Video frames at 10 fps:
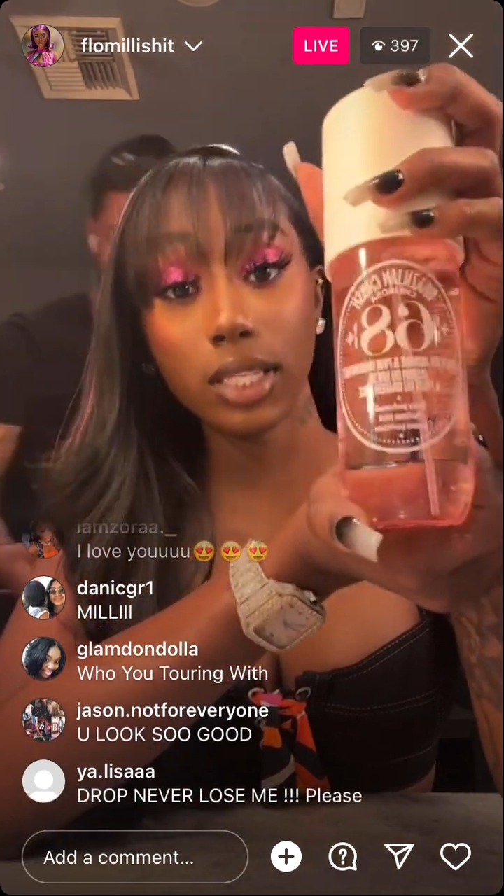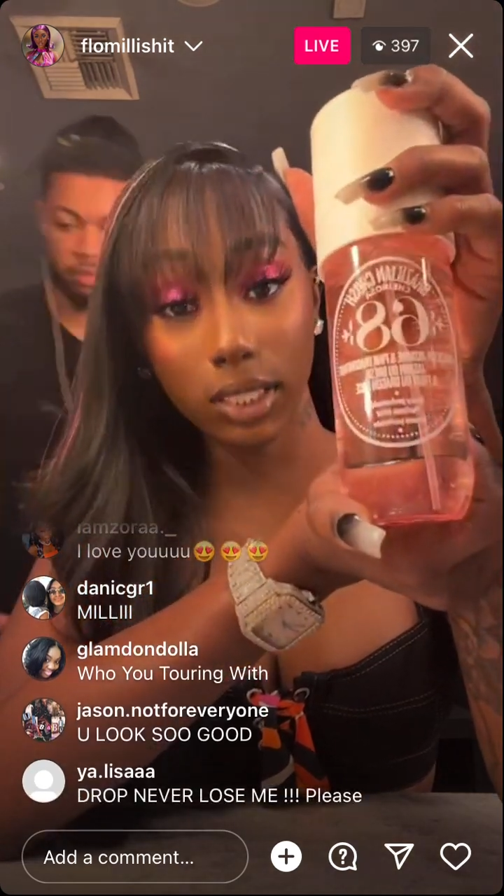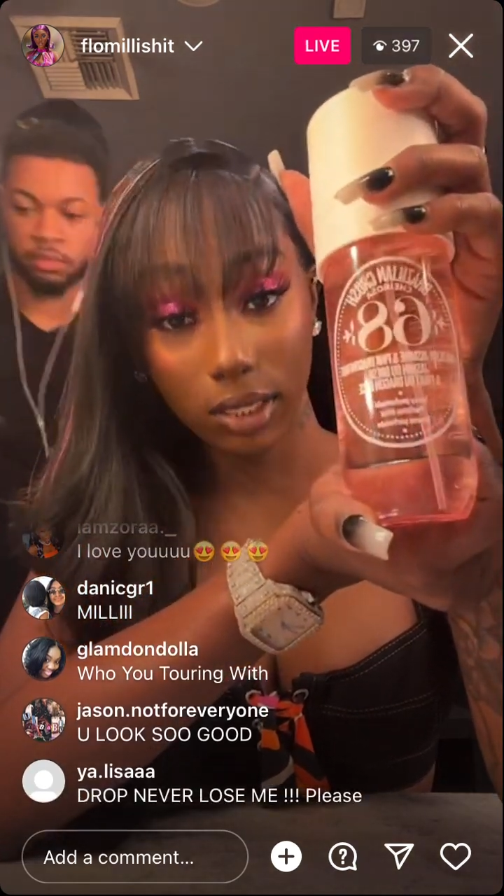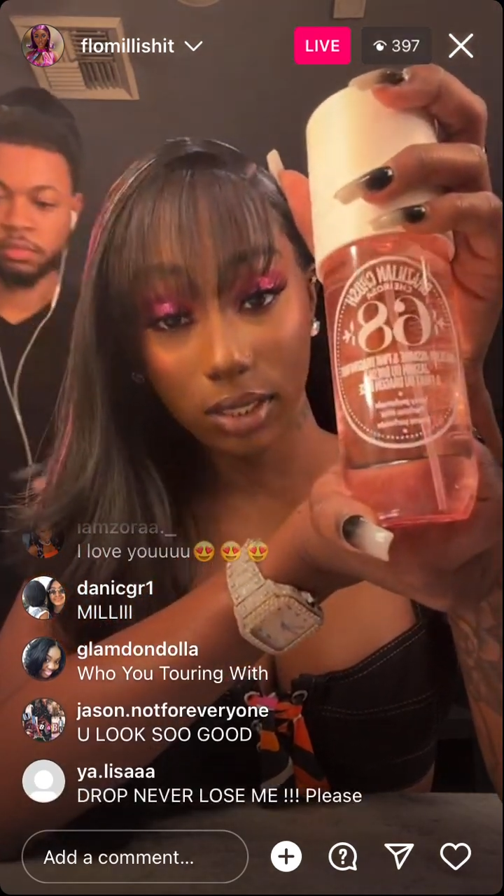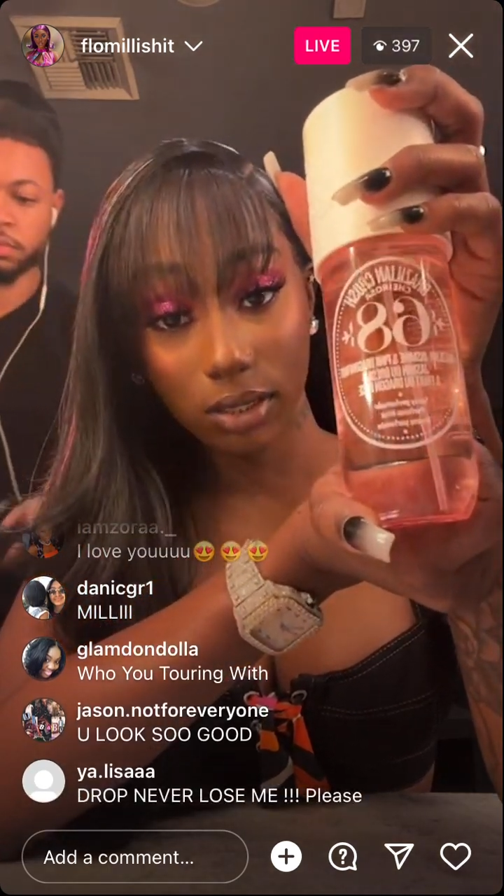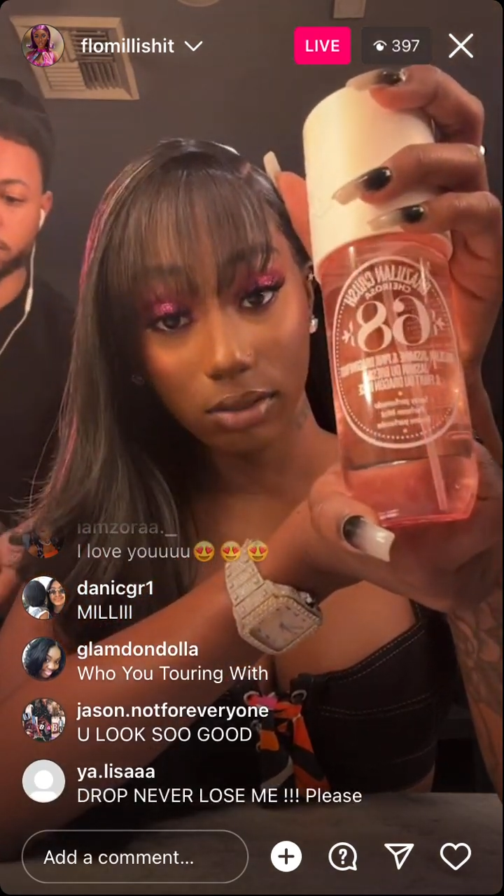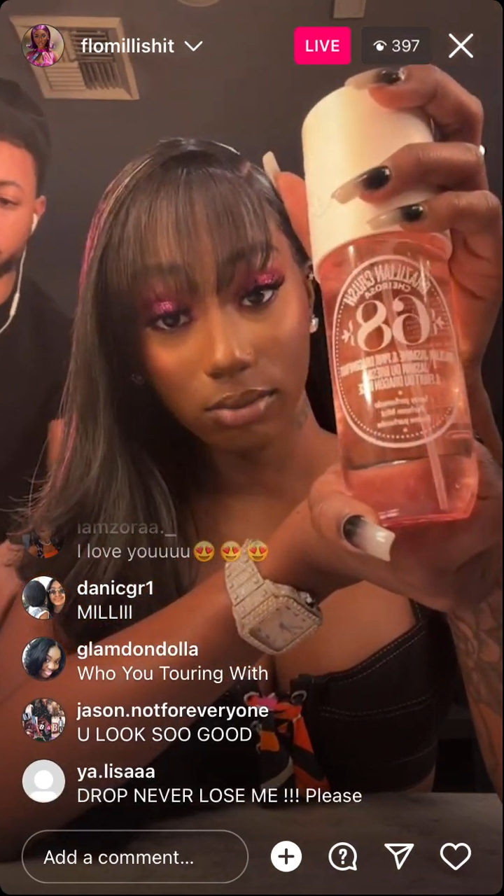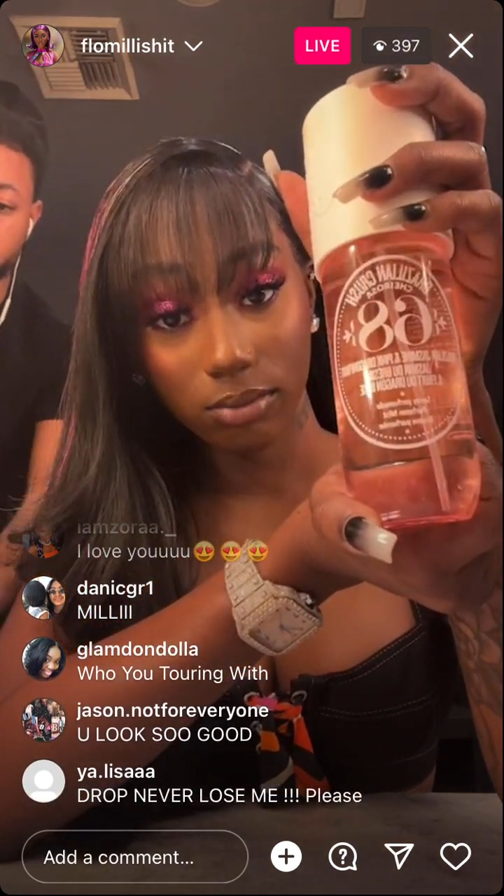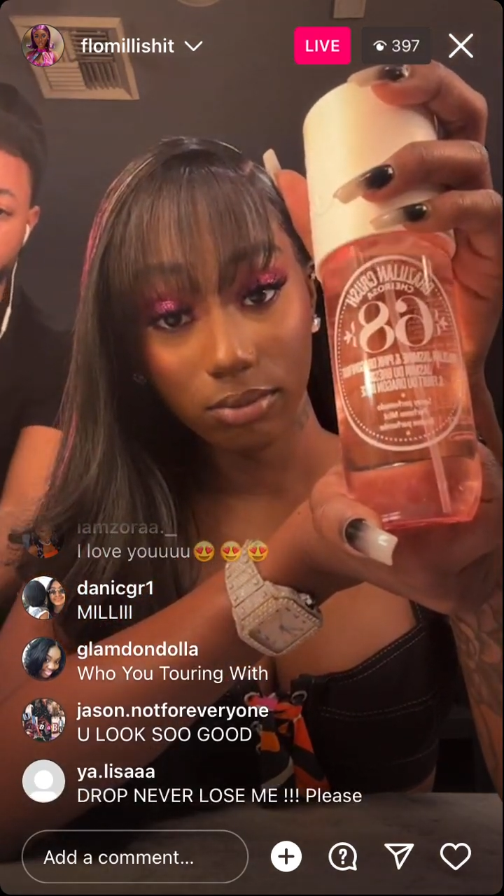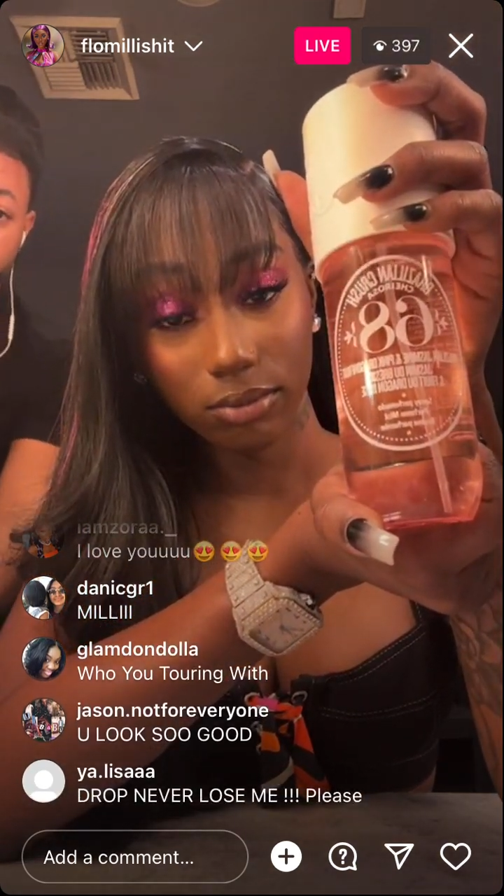I promise
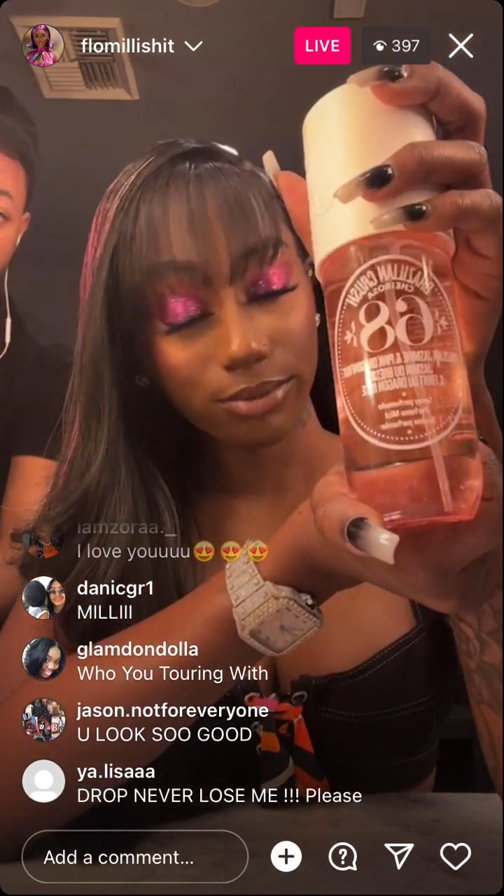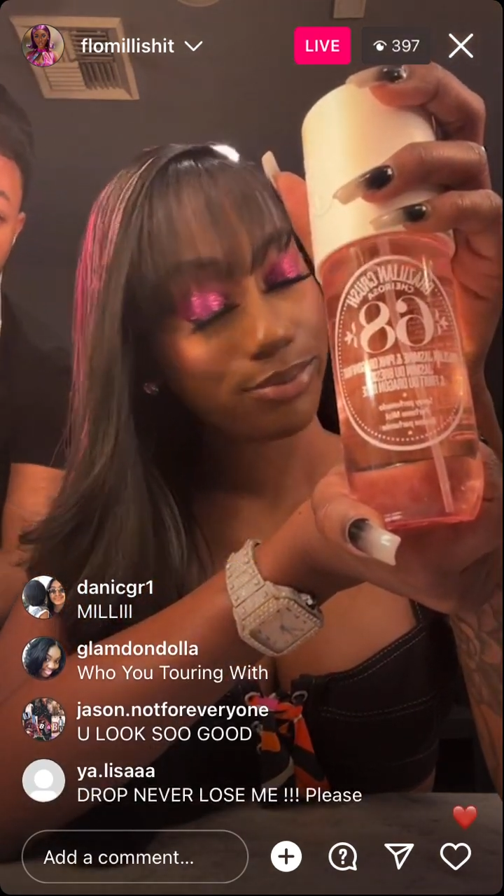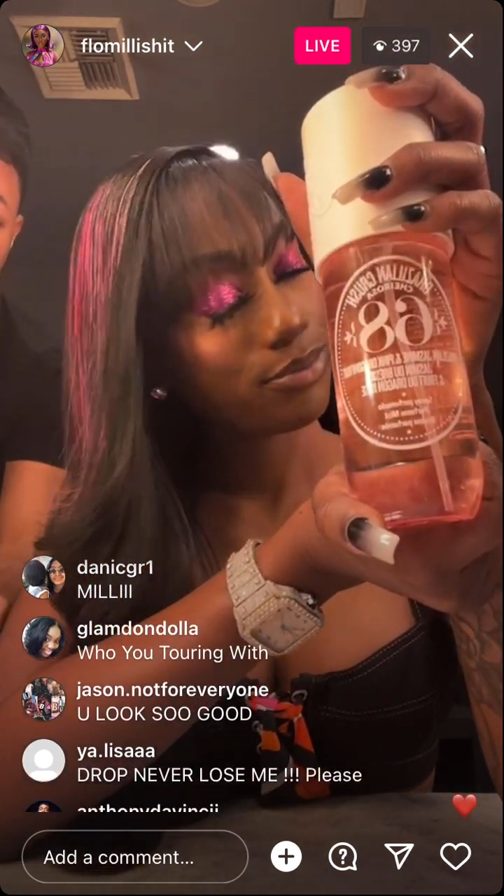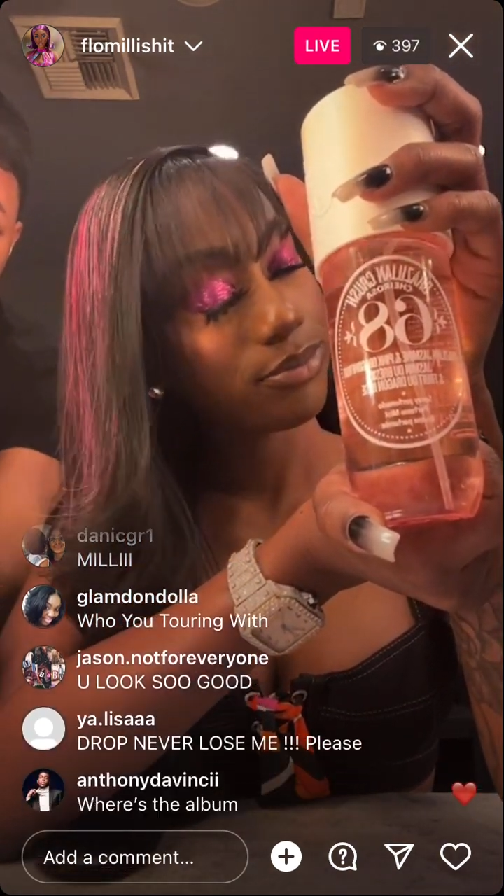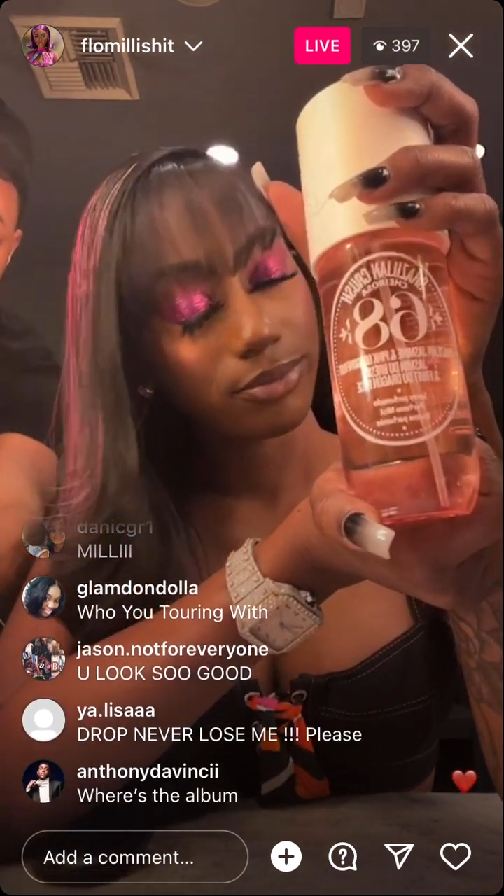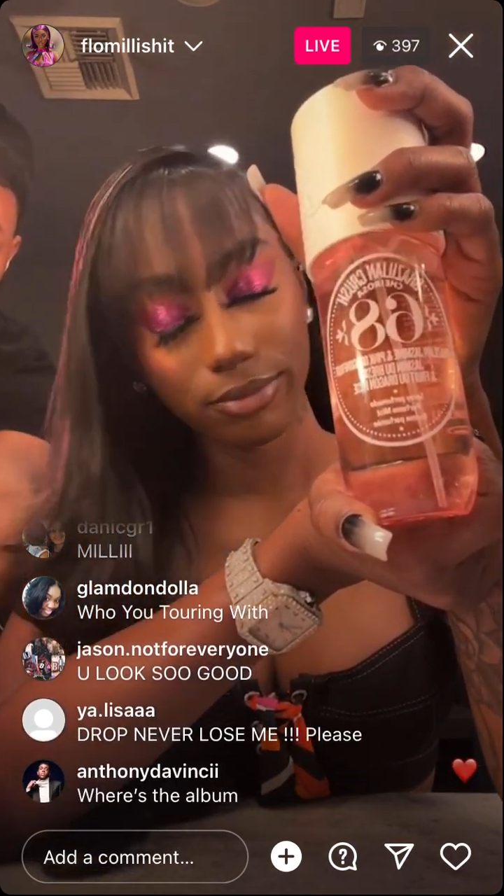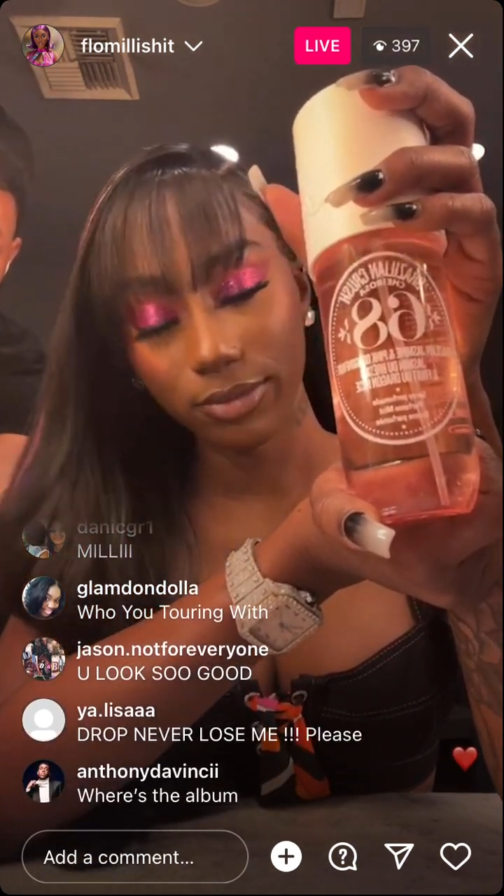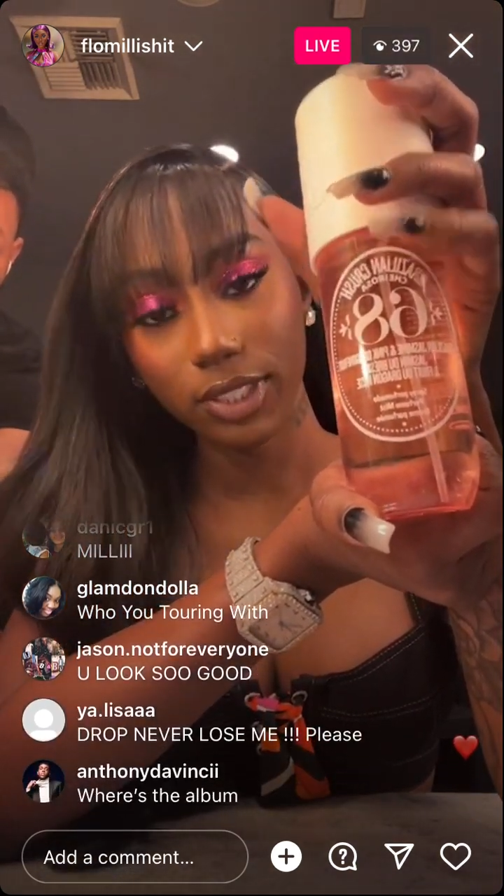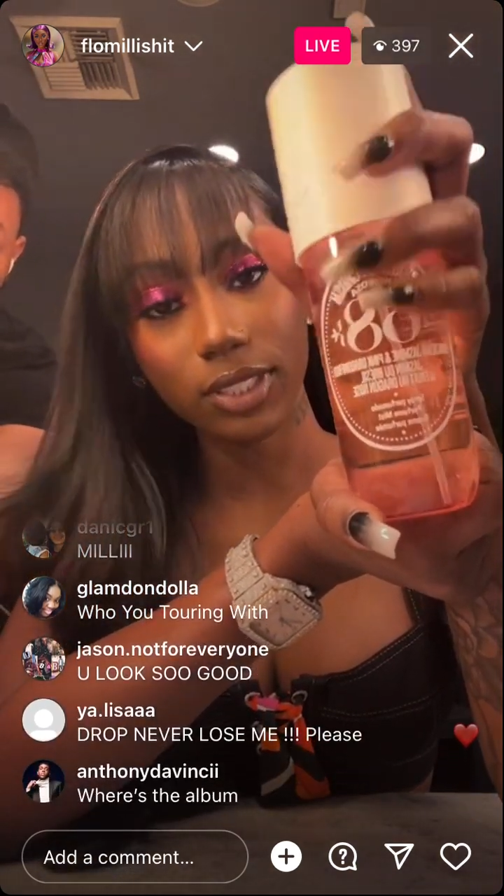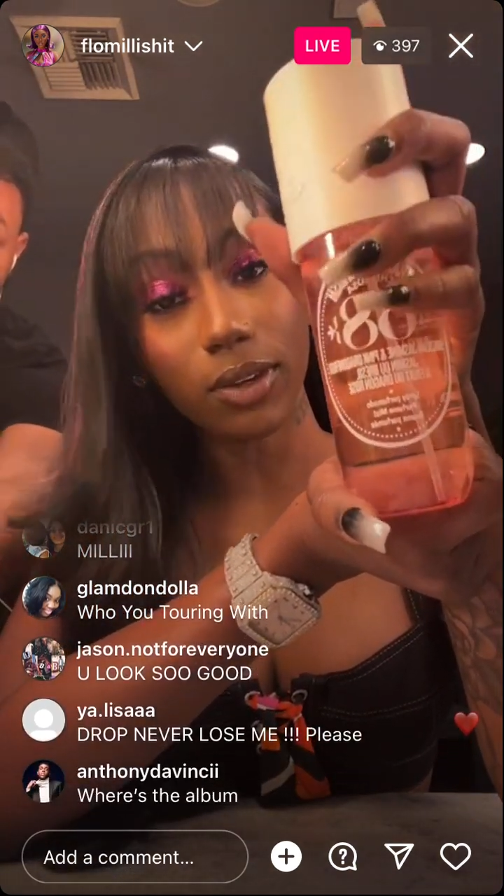y'all.
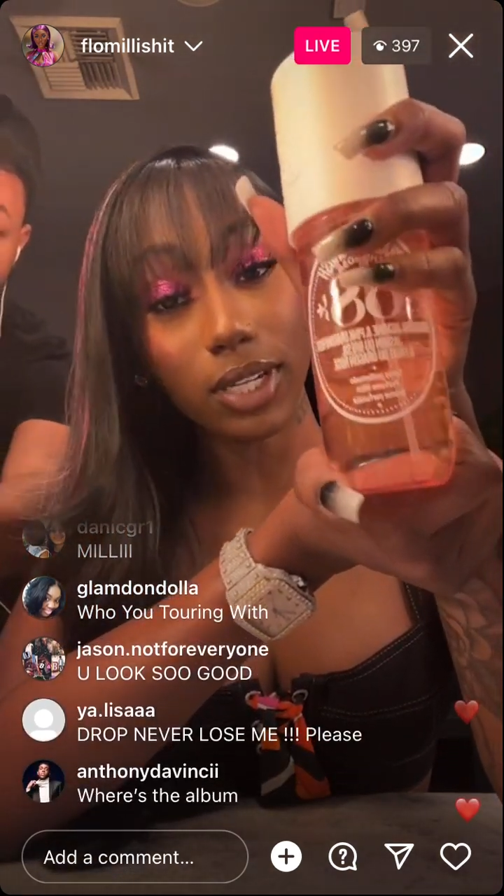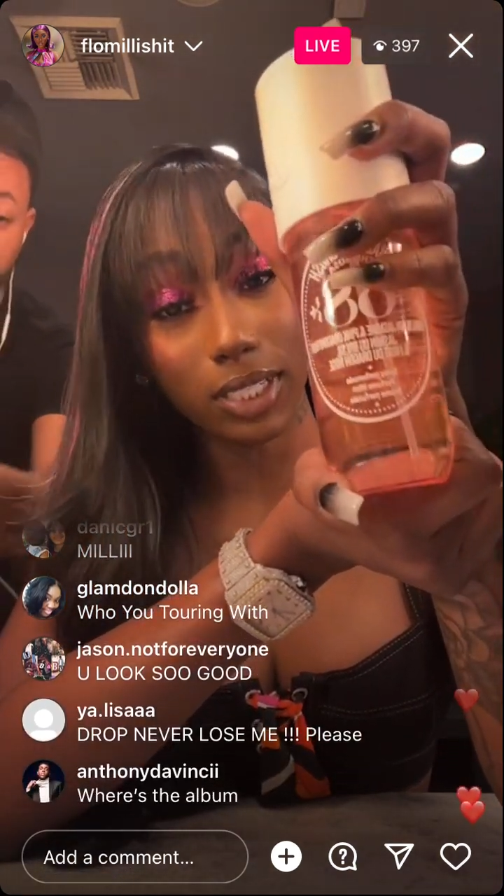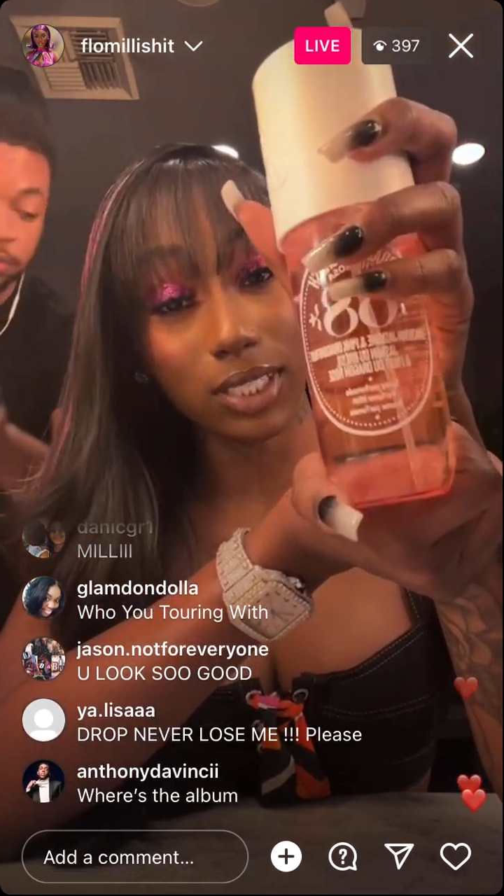I just